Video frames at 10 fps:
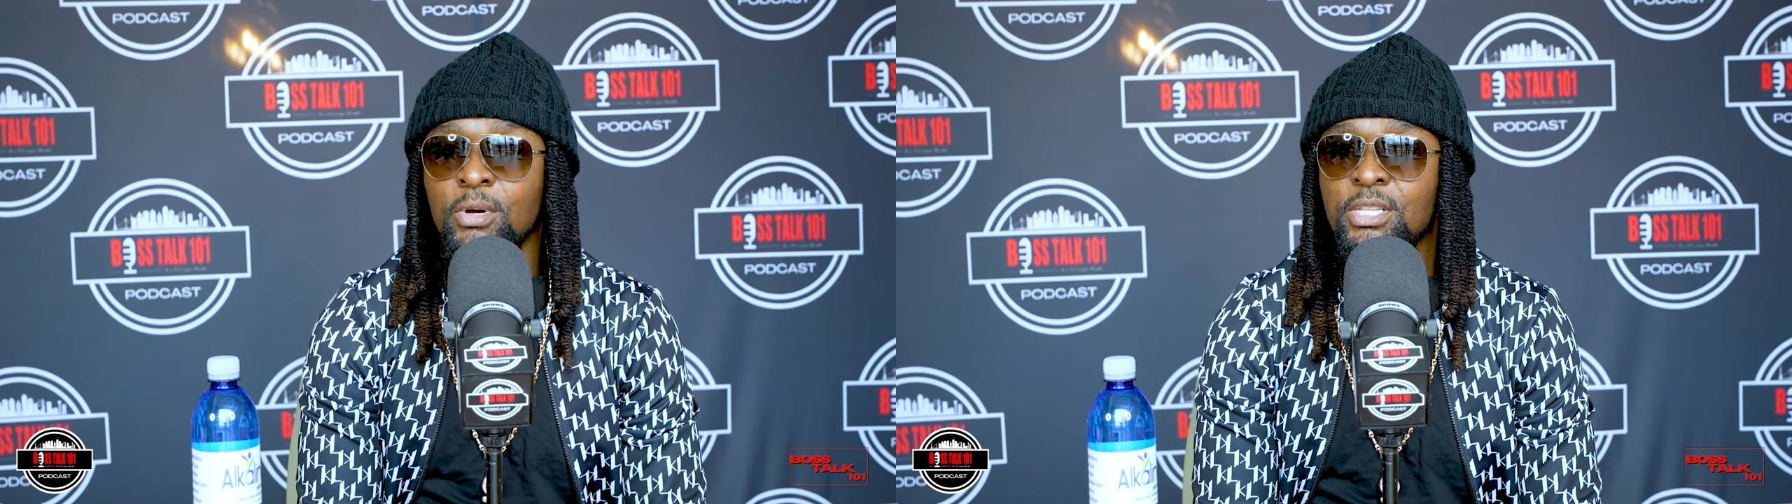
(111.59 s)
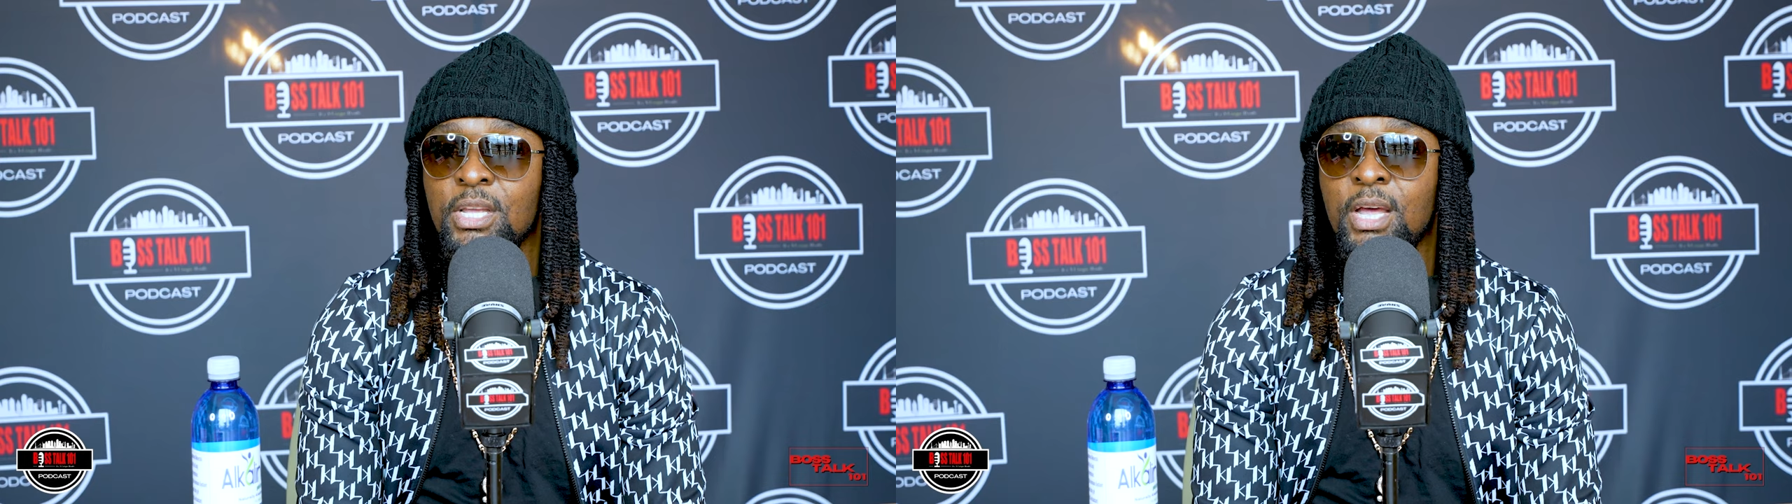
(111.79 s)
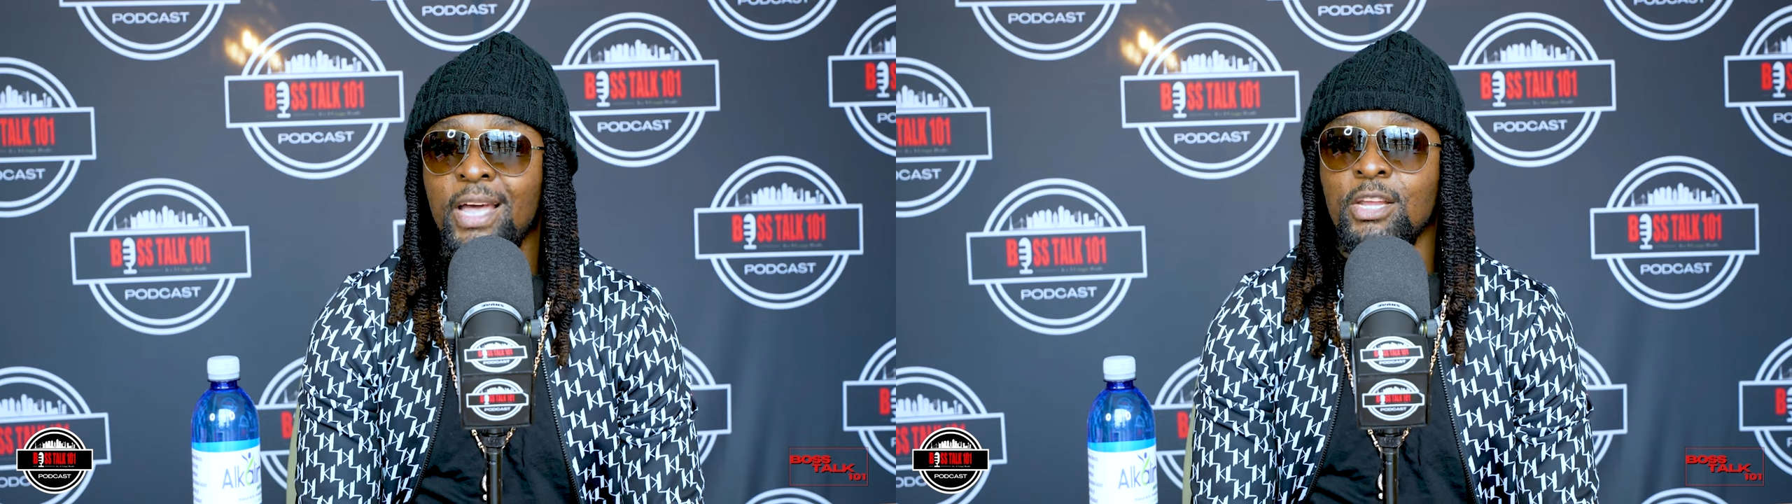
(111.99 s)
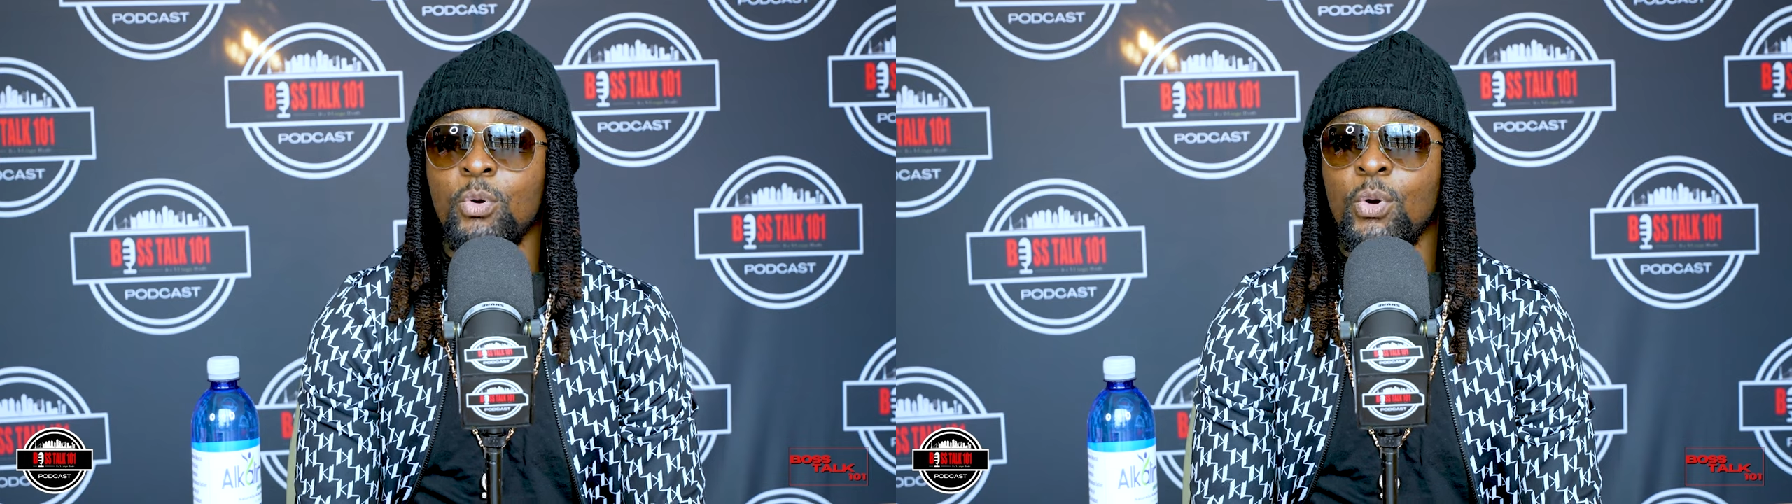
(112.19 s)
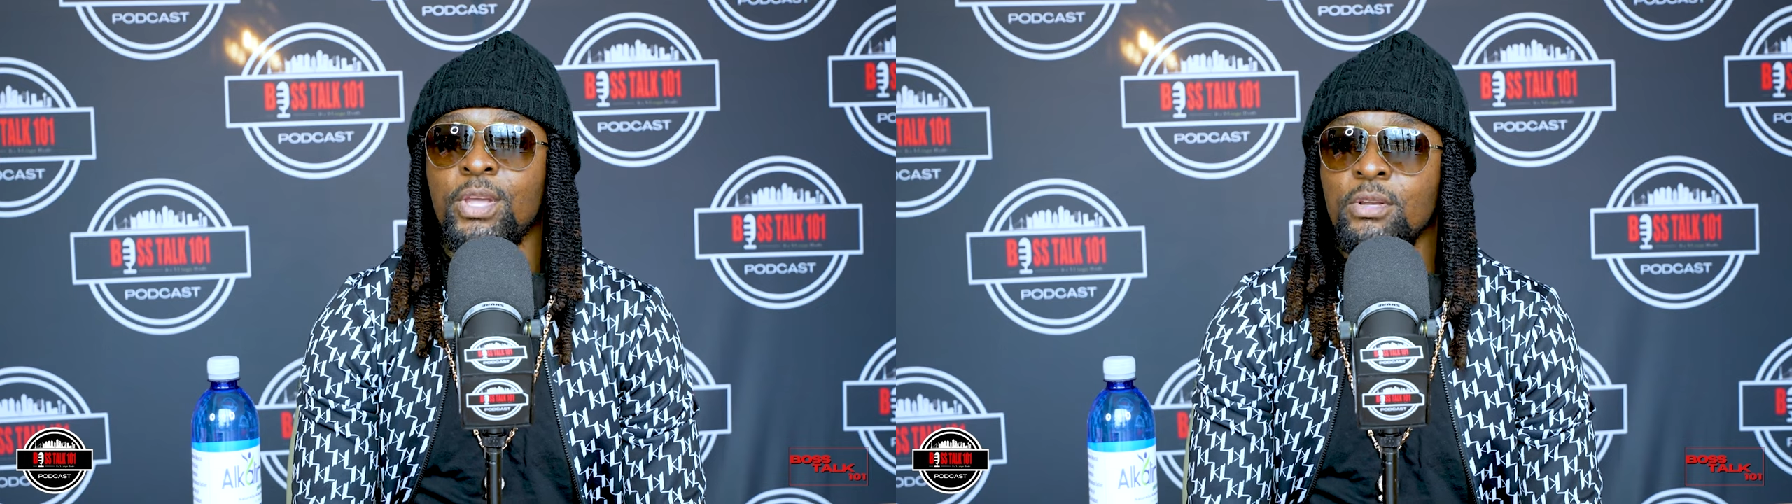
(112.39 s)
but
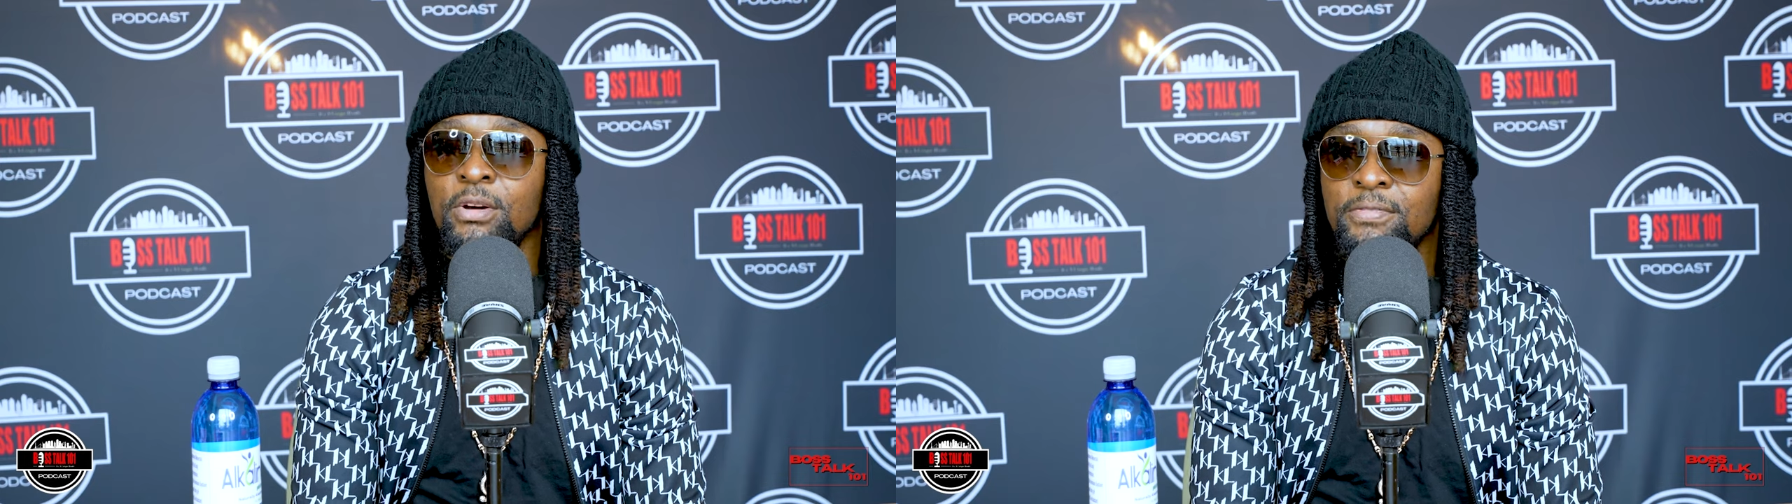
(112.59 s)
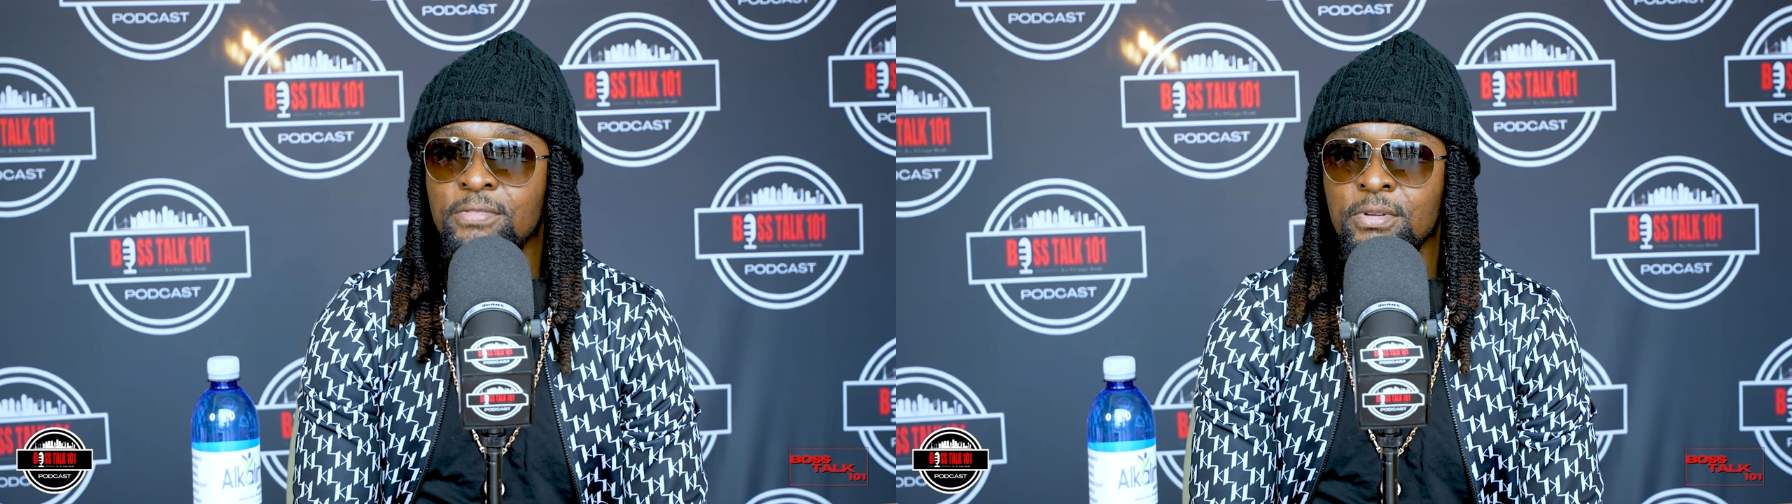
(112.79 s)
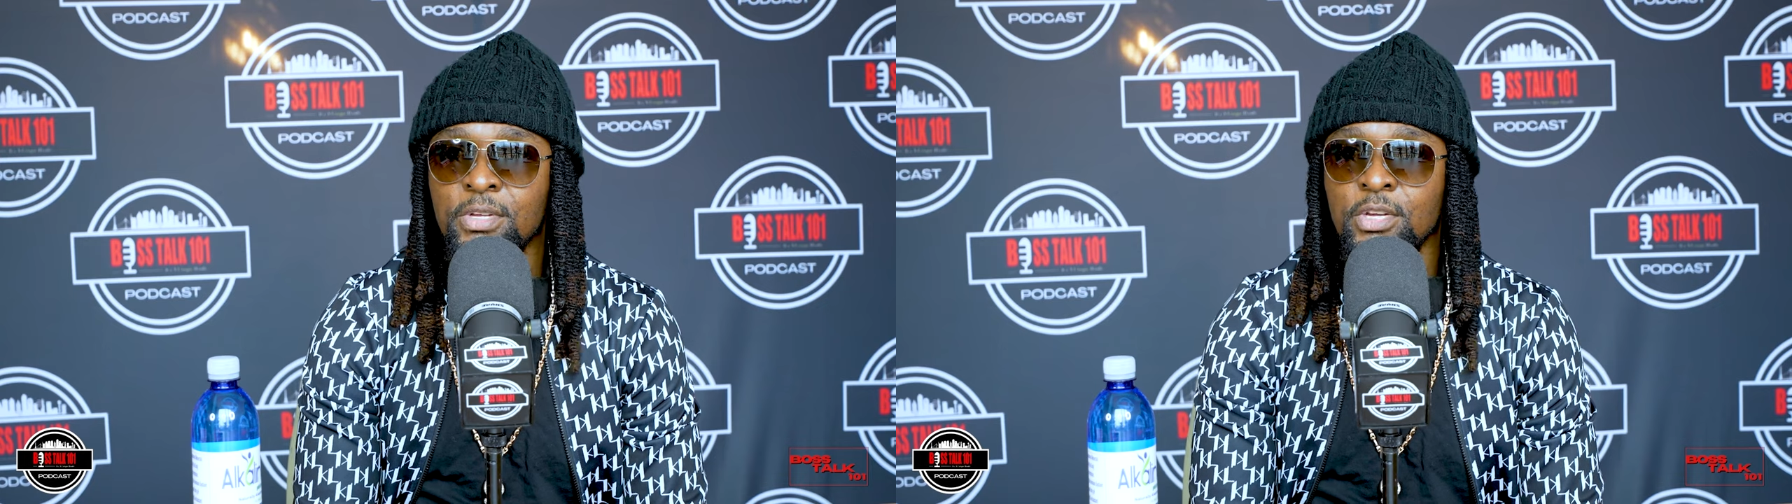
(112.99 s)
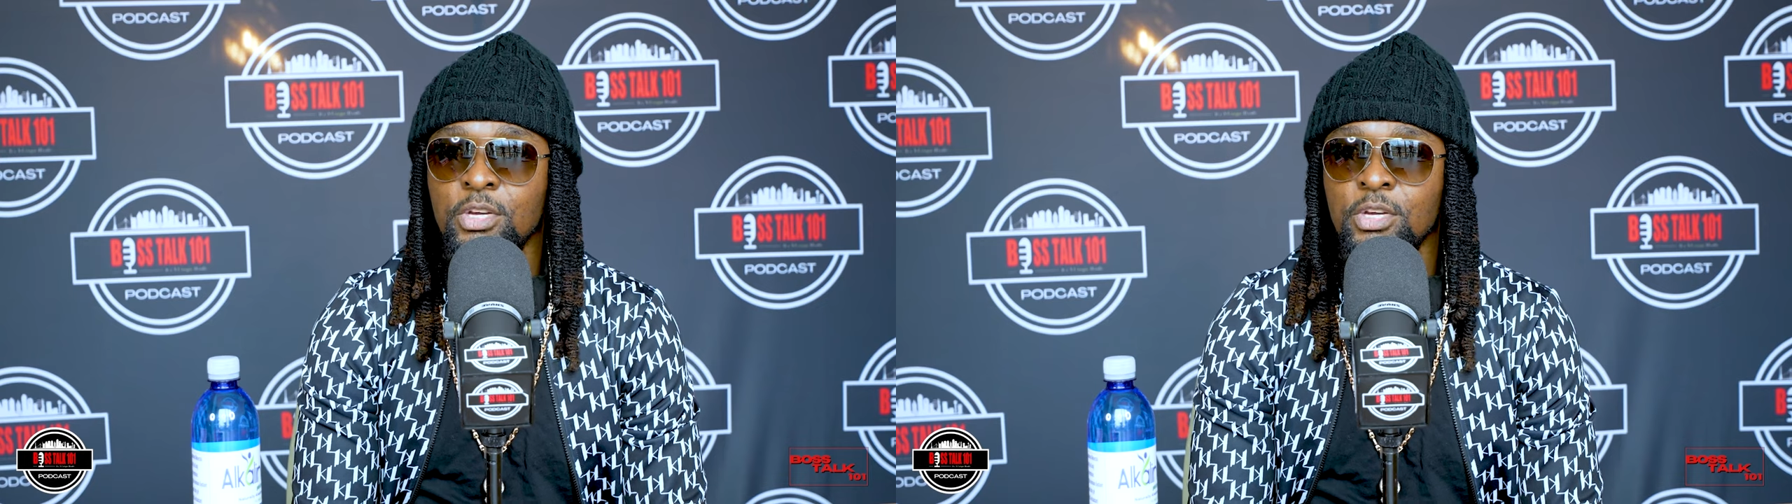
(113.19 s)
I know enough